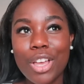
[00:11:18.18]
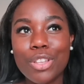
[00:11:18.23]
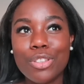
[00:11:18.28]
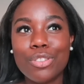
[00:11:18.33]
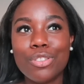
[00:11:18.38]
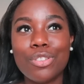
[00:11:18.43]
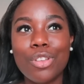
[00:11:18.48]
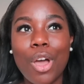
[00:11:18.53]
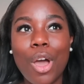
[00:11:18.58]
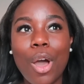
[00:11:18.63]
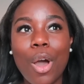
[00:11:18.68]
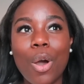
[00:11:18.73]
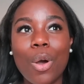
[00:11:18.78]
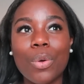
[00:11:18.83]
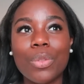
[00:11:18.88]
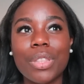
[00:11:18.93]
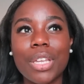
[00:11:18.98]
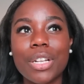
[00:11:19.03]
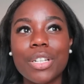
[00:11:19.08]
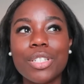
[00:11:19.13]

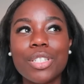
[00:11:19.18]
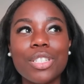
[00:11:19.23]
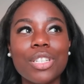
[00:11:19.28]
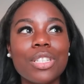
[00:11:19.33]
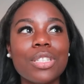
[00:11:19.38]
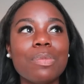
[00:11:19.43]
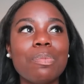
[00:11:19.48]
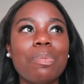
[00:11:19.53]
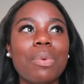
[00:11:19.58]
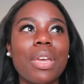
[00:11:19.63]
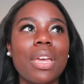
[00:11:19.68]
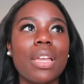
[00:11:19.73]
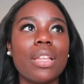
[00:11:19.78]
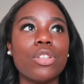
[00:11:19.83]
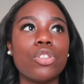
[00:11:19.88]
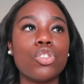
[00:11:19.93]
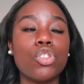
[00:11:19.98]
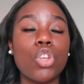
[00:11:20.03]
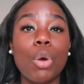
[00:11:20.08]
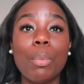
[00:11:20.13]
so there's just
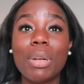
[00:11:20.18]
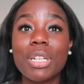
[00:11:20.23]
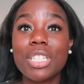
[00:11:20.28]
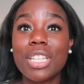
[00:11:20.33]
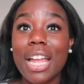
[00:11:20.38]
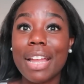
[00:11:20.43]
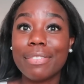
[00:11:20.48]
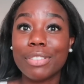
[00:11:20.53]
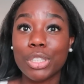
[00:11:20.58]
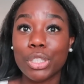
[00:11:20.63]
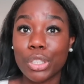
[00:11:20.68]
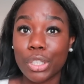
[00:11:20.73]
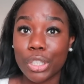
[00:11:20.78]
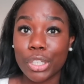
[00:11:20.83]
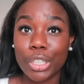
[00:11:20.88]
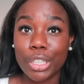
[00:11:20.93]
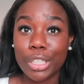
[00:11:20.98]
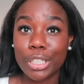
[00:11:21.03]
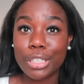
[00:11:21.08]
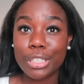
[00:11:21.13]
been so much that I've
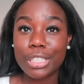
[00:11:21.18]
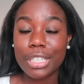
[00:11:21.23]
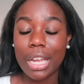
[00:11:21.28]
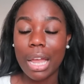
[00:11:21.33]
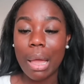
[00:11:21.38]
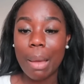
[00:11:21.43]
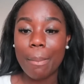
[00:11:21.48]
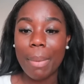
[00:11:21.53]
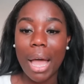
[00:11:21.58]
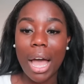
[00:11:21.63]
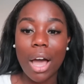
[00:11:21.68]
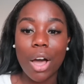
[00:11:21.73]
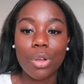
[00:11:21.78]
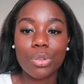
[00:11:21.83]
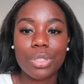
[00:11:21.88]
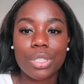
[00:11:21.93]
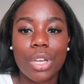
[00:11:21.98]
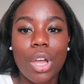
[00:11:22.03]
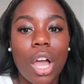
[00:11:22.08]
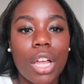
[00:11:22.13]
learned
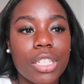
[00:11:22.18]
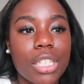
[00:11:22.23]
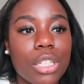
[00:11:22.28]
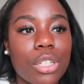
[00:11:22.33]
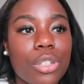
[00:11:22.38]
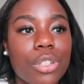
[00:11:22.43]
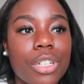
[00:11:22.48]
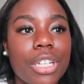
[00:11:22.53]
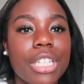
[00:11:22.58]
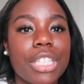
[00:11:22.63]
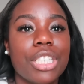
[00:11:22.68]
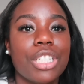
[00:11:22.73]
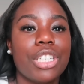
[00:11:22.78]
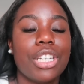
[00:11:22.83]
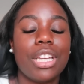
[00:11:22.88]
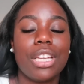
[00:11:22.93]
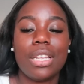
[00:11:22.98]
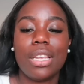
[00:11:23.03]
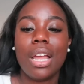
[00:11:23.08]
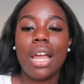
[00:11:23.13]
about content
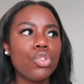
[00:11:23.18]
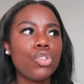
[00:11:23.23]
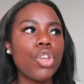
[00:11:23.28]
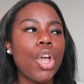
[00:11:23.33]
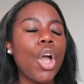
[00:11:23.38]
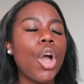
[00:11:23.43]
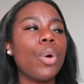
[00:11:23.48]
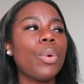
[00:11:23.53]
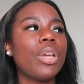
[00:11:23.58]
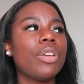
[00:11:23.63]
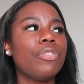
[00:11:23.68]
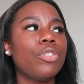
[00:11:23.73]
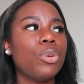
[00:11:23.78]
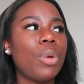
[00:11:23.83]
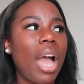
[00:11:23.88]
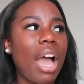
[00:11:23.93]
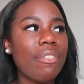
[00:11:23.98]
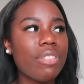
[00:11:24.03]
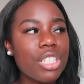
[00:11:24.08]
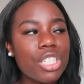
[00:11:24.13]
creation. So if
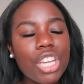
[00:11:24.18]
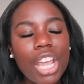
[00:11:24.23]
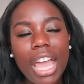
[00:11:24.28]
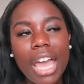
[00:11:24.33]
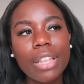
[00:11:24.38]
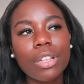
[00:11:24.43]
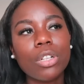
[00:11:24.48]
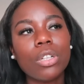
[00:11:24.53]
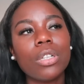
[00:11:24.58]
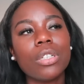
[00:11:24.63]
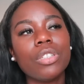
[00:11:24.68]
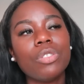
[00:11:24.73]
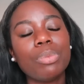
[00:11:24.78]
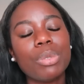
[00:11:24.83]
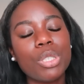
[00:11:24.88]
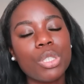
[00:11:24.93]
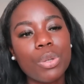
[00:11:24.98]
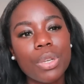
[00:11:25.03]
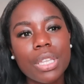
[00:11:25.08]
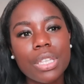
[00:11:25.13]
you have a channel and you've
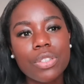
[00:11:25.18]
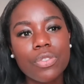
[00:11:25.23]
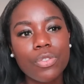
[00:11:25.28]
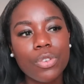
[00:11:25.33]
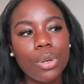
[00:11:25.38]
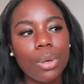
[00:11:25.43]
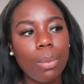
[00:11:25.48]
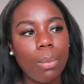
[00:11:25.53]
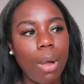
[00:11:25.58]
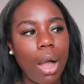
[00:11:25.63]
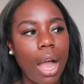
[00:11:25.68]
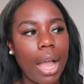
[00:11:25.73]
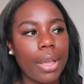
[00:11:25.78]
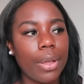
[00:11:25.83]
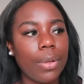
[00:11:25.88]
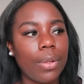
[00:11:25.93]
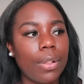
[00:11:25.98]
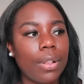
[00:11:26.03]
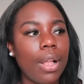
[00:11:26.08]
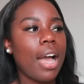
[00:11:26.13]
been doing this for a
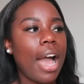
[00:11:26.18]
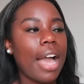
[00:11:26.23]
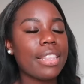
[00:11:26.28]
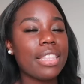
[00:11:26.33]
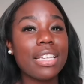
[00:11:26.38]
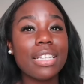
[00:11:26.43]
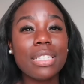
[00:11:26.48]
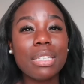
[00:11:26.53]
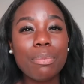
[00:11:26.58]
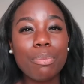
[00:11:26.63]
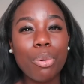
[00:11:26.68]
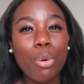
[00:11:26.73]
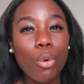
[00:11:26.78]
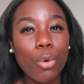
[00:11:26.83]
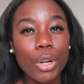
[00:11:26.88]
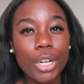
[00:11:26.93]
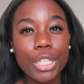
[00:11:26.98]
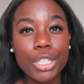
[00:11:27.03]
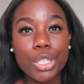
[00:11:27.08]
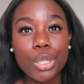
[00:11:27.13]
while, I think it's
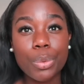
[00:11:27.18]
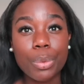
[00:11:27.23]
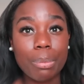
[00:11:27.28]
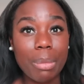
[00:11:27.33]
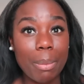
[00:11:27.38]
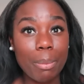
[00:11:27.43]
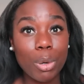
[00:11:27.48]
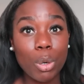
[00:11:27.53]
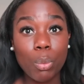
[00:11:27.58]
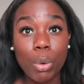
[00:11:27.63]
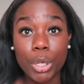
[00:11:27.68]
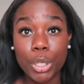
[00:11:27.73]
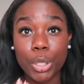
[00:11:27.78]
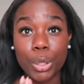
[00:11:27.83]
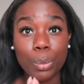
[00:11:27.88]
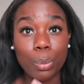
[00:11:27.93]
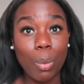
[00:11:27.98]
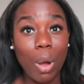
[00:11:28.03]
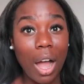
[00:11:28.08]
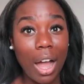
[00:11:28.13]
important to remember what
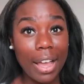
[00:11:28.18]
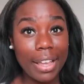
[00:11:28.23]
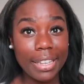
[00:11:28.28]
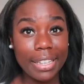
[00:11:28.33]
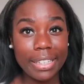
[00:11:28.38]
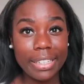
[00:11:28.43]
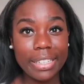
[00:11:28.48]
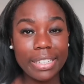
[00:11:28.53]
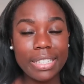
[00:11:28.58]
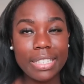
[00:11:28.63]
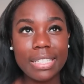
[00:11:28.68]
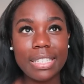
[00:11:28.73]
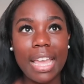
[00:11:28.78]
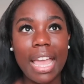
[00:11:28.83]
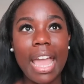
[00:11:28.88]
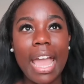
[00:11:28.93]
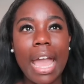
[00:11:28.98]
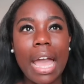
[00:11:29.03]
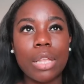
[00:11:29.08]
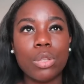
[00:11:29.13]
your why is
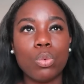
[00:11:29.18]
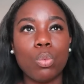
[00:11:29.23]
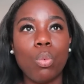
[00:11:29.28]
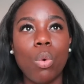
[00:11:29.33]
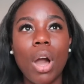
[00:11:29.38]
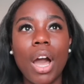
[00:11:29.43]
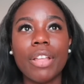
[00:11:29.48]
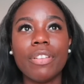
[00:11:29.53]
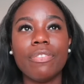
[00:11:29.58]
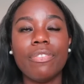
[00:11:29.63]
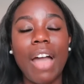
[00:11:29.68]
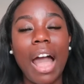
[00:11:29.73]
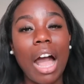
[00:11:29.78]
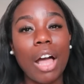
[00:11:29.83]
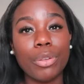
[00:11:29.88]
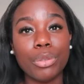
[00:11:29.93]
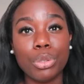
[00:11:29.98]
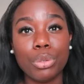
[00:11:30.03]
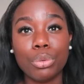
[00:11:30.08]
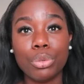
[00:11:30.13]
and what
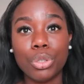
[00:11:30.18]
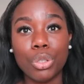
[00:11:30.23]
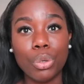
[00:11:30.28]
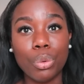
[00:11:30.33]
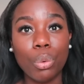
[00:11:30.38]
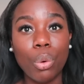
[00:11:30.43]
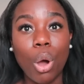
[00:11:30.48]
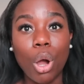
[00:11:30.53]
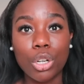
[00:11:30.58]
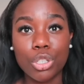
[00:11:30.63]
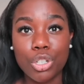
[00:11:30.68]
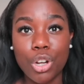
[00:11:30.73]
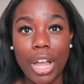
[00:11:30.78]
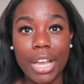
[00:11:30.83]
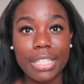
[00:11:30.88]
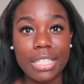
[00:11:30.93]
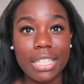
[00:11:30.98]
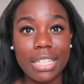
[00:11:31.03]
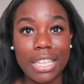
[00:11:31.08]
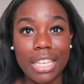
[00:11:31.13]
value you are
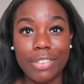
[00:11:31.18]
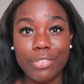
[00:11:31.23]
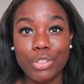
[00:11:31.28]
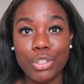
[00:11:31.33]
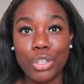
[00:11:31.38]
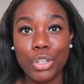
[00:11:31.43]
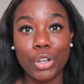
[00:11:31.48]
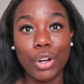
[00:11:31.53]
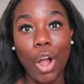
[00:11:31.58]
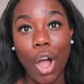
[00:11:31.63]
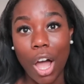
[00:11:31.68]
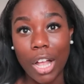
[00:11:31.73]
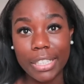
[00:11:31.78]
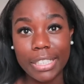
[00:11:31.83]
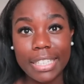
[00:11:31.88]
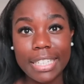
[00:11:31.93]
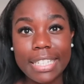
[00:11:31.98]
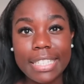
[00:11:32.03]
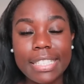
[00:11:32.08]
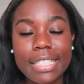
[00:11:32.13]
trying to give to your
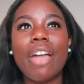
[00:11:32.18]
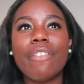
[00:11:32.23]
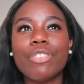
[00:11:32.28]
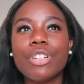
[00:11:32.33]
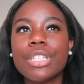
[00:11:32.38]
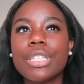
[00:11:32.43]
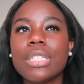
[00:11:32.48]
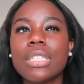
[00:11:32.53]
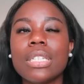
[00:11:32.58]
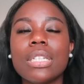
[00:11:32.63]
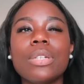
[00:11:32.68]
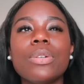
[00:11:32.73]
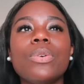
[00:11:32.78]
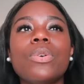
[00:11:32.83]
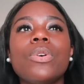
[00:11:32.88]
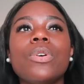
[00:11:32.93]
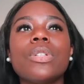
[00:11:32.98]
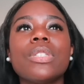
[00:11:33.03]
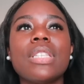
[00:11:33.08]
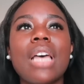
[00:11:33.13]
audience. Every
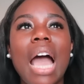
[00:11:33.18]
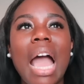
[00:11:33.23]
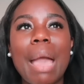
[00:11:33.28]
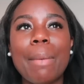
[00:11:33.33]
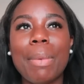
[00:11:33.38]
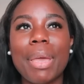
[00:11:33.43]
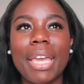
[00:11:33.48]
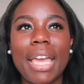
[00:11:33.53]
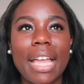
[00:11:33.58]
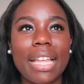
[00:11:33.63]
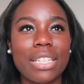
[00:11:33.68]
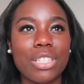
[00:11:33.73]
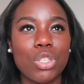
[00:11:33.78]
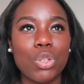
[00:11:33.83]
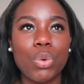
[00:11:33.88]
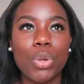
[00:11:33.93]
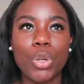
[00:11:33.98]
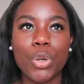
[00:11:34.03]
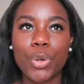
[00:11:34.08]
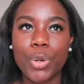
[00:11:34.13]
single time I get
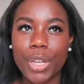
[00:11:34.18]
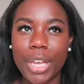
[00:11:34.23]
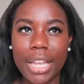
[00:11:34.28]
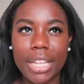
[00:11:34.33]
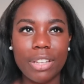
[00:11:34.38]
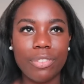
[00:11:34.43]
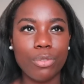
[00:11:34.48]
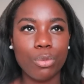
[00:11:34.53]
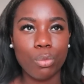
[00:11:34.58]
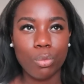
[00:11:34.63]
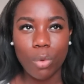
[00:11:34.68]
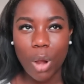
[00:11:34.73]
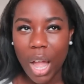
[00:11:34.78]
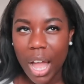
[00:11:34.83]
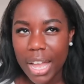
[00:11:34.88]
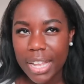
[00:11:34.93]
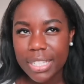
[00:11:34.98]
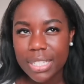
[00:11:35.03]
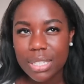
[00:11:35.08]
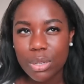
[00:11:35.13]
into a creative
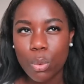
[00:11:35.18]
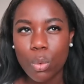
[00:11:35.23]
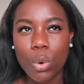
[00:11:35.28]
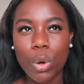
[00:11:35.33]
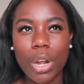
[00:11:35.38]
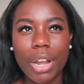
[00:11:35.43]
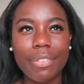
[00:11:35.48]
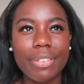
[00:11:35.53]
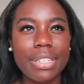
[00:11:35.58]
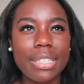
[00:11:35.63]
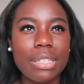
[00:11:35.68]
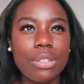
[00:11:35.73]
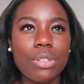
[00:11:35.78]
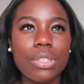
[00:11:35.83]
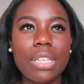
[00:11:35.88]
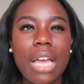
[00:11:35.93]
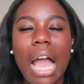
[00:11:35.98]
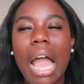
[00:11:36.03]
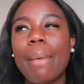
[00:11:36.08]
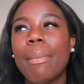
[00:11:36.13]
rut, or every
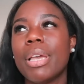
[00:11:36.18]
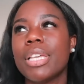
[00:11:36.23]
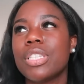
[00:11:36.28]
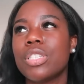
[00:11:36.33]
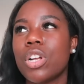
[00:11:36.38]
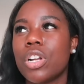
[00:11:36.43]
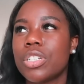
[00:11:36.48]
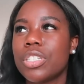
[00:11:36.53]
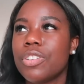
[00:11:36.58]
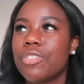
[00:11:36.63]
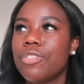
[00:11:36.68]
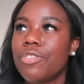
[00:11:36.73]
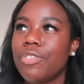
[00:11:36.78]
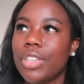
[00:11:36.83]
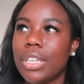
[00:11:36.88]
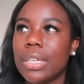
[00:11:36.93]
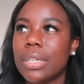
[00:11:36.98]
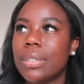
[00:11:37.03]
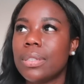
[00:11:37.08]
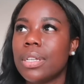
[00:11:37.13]
single time I start to
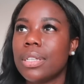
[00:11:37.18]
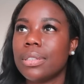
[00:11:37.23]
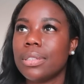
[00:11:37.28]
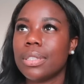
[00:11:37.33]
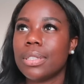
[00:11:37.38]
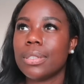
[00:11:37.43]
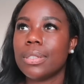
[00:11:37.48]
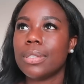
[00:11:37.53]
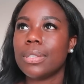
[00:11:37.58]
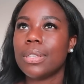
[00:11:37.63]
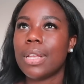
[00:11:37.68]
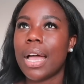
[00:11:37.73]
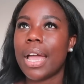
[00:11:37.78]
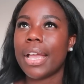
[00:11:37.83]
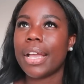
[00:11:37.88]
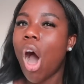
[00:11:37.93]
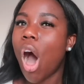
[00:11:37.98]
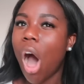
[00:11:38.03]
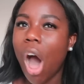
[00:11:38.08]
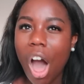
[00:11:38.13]
feel a little
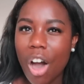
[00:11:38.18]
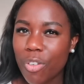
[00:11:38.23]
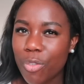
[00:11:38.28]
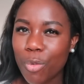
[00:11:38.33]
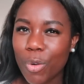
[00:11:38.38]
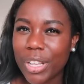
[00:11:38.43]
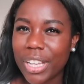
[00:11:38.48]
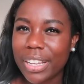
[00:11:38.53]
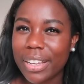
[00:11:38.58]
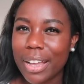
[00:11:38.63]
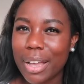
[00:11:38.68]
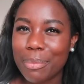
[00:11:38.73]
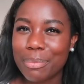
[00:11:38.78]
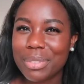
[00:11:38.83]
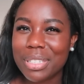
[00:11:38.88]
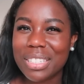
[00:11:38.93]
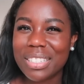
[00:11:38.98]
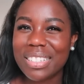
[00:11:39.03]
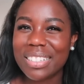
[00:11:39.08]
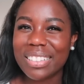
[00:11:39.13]
like off when it
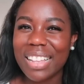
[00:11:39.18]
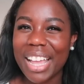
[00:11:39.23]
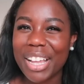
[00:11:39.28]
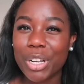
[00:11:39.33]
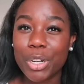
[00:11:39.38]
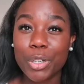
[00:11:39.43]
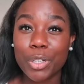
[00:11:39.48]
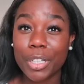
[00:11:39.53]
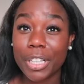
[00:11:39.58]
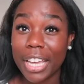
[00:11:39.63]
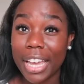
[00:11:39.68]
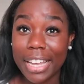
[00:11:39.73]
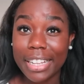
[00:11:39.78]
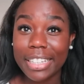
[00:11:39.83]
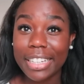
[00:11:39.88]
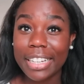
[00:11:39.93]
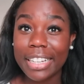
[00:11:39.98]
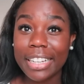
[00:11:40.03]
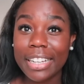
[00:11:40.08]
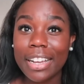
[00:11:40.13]
comes to like
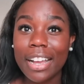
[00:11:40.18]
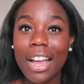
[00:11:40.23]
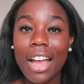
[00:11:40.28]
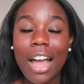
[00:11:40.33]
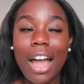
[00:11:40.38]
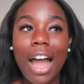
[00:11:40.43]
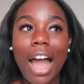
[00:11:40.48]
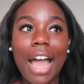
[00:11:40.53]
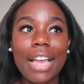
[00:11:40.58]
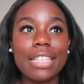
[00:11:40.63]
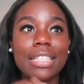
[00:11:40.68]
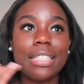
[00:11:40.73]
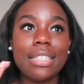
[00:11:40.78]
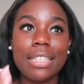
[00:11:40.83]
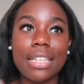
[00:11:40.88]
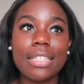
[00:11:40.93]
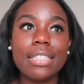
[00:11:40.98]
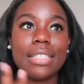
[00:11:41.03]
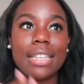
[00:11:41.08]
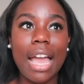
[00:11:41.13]
creating, I
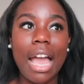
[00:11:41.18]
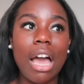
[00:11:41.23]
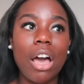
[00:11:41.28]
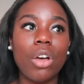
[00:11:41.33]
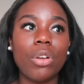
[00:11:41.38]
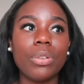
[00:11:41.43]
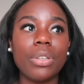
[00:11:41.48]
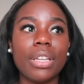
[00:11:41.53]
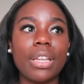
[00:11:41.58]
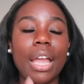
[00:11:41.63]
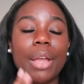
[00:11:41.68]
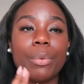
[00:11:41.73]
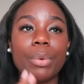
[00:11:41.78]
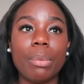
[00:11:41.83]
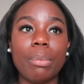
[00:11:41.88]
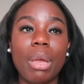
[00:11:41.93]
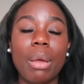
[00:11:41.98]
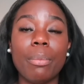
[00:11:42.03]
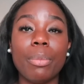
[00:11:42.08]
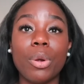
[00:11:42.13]
sit down and I
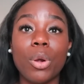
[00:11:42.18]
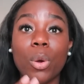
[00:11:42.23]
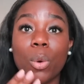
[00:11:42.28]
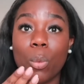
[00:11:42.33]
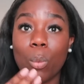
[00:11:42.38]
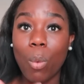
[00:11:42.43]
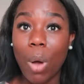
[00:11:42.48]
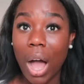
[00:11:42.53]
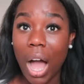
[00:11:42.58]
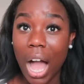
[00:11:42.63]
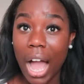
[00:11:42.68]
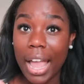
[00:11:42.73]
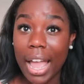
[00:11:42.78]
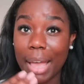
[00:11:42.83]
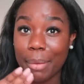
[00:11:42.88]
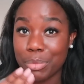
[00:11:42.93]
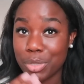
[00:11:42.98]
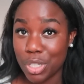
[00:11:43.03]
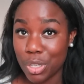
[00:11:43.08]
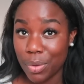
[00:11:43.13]
remember why
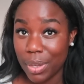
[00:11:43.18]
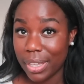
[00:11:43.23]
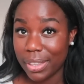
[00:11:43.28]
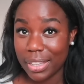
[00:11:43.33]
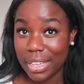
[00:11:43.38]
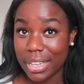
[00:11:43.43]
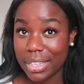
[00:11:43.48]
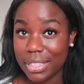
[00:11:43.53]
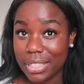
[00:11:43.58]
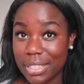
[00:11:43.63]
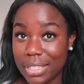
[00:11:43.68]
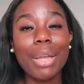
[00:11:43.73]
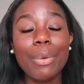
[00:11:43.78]
I'm doing this.